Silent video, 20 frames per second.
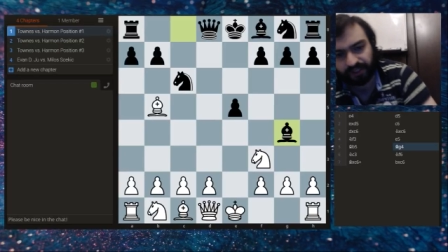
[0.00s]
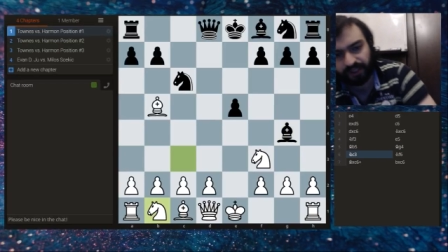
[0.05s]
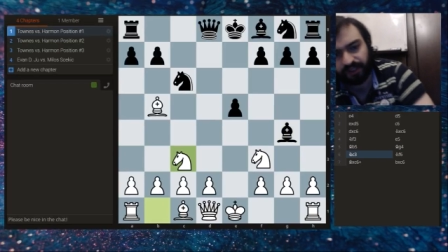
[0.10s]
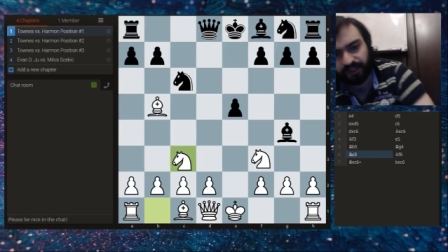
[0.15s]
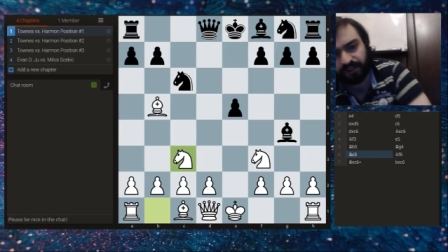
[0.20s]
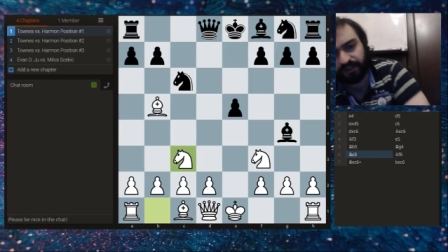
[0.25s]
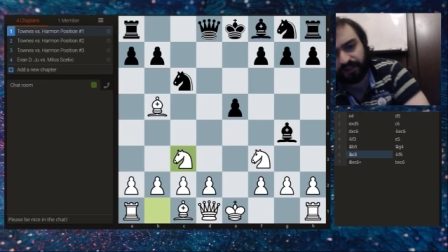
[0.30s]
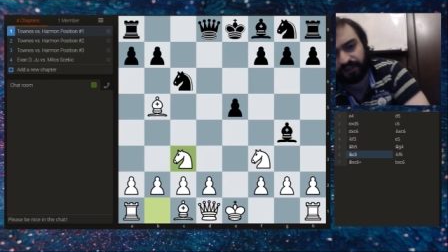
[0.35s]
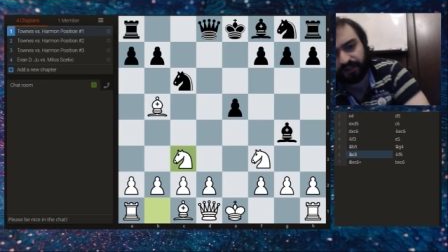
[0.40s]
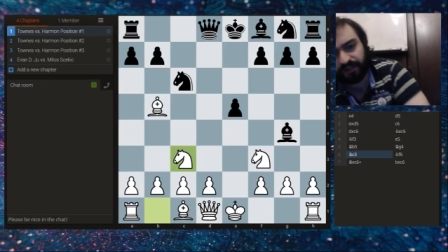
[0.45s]

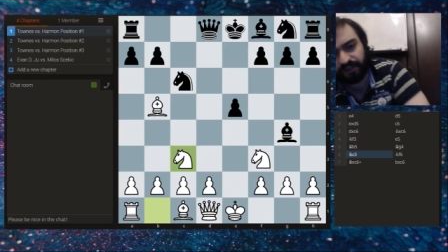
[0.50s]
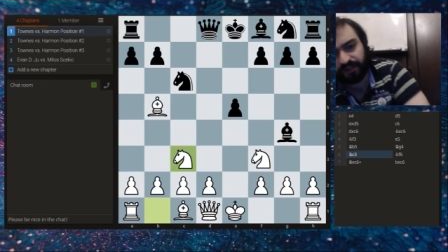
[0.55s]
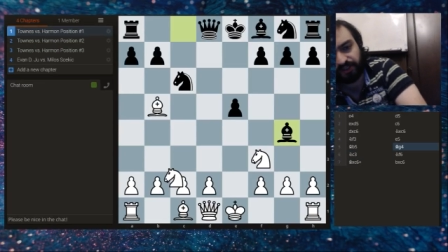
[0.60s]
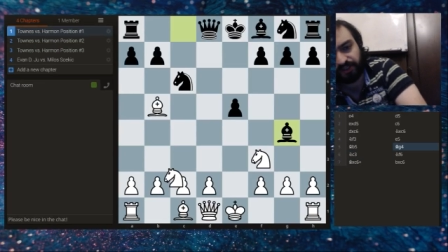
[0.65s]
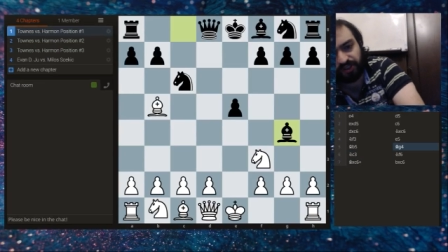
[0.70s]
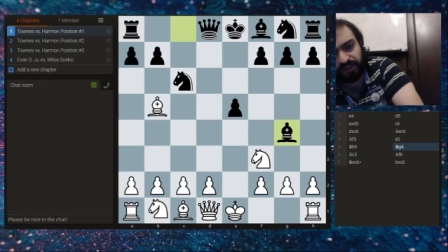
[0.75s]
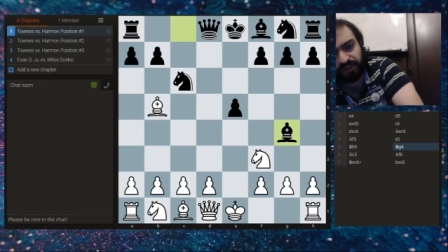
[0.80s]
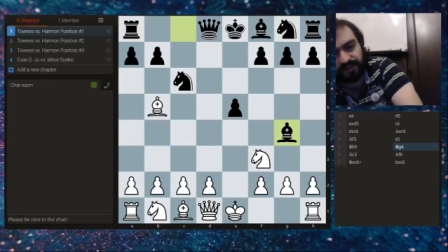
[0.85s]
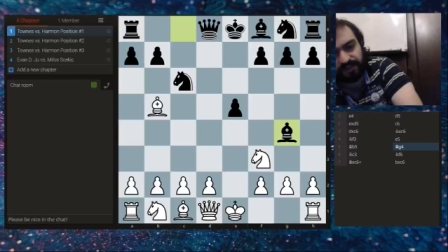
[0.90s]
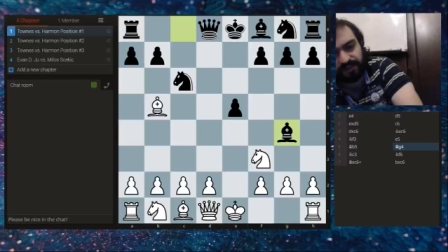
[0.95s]
Here,
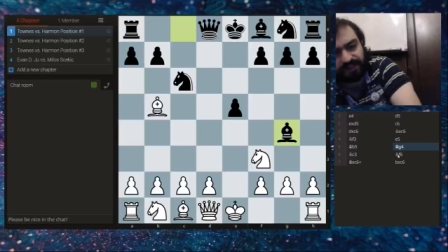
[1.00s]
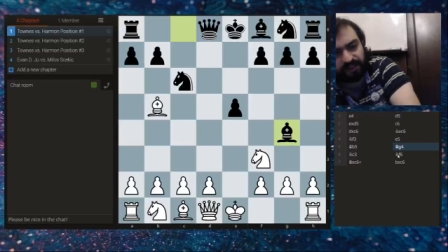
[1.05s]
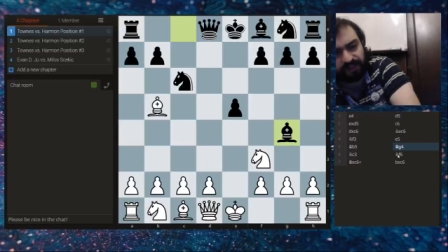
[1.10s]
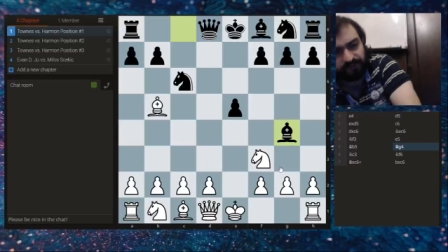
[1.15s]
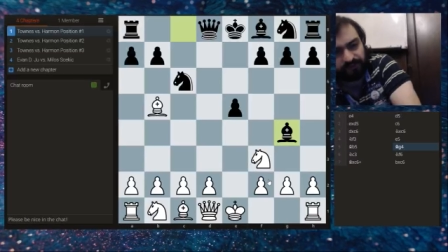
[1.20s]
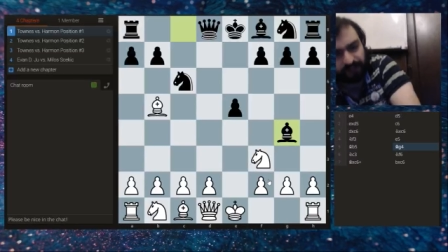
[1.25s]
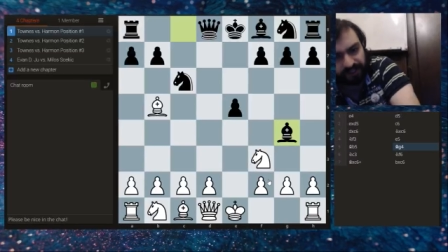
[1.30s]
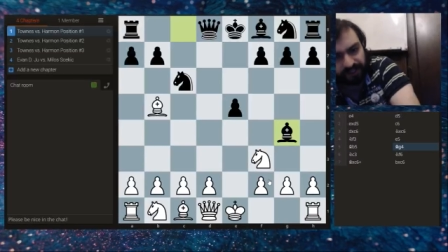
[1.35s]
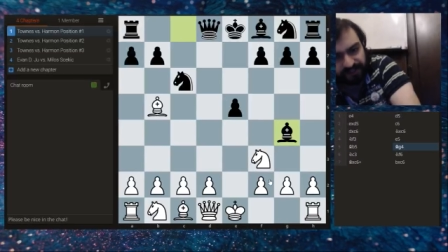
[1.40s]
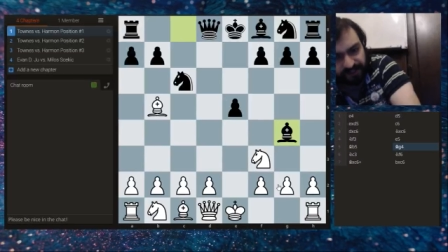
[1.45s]
actually, instead
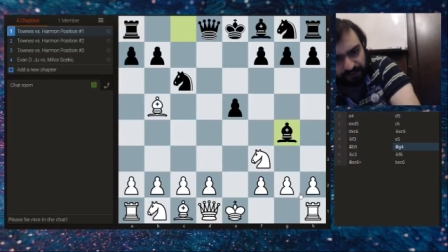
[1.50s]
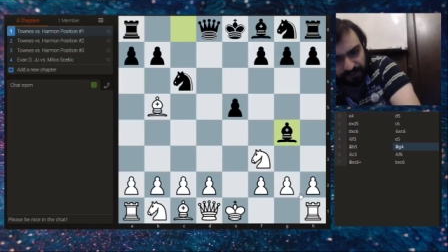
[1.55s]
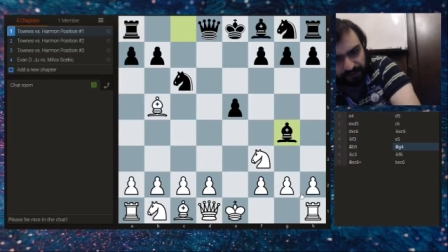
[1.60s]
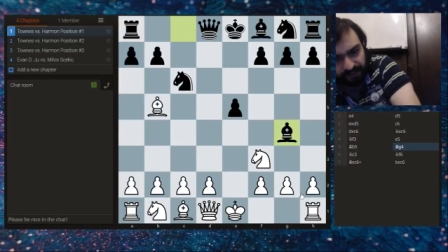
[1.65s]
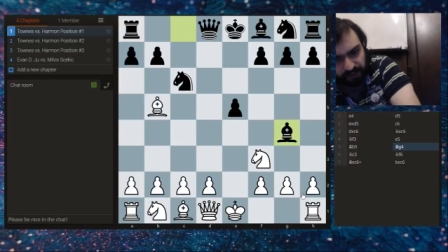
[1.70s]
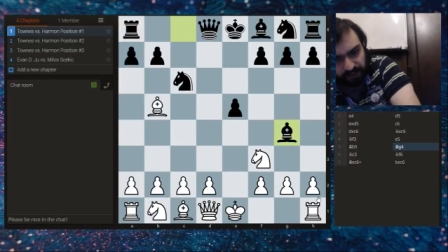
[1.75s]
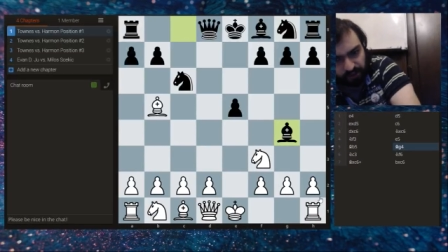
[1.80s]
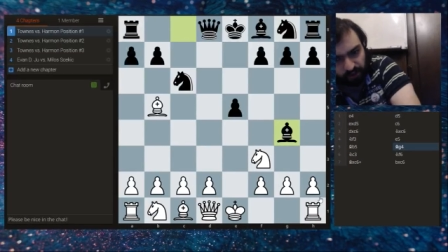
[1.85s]
of knight c3,